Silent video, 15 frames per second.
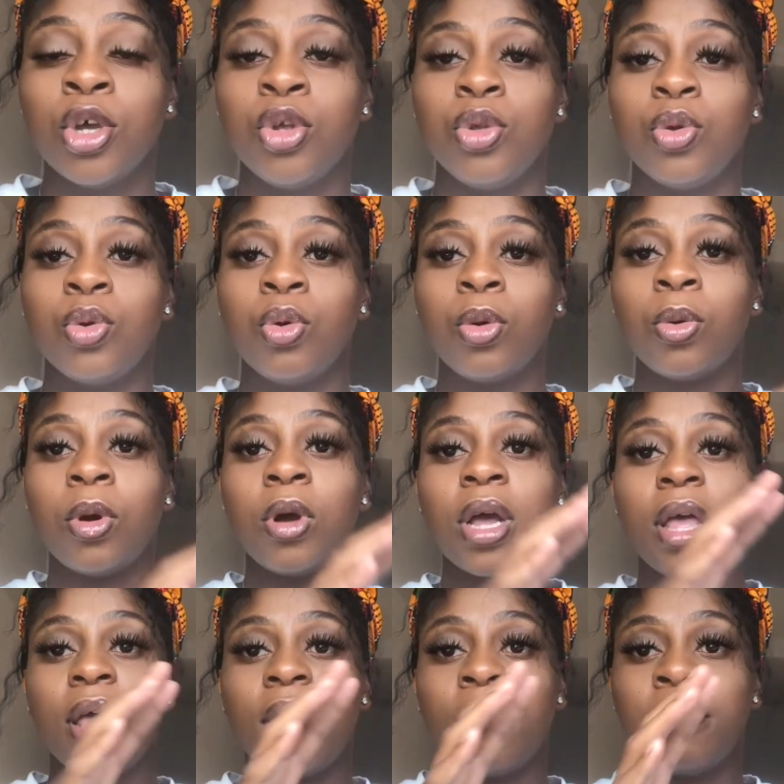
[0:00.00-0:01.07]
you all
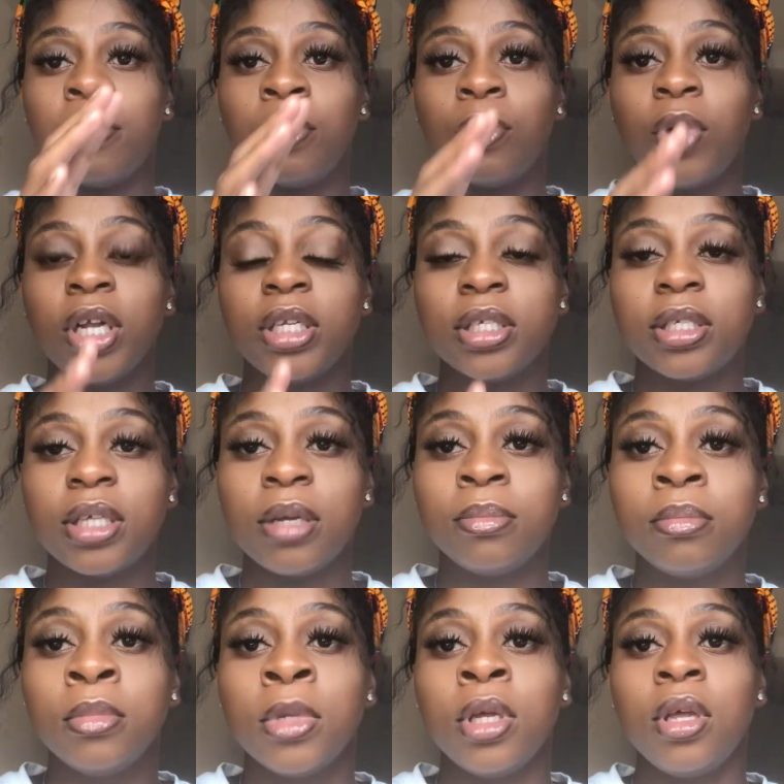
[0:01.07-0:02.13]
wear the
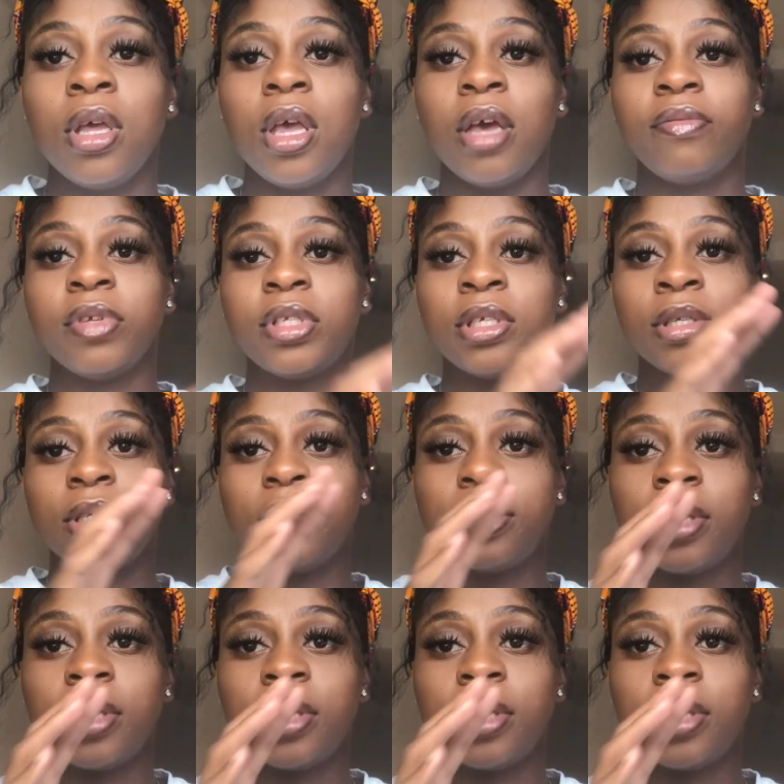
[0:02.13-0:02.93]
same, everything,